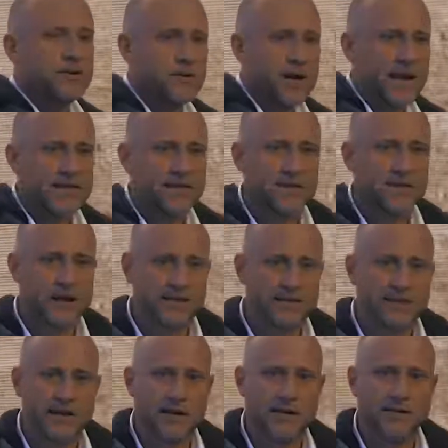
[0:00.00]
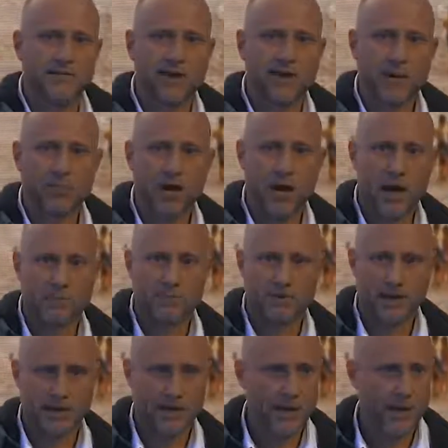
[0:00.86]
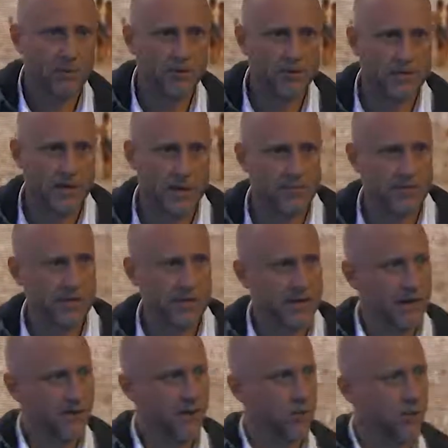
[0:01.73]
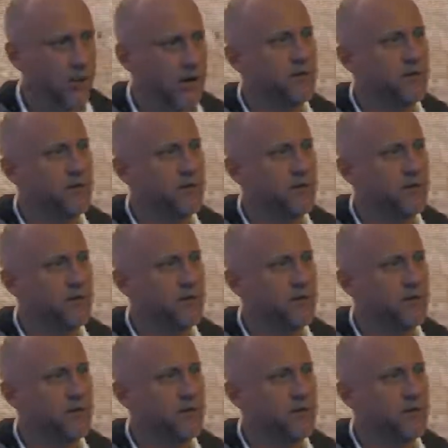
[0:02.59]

transcontinental fiber optic cables come together.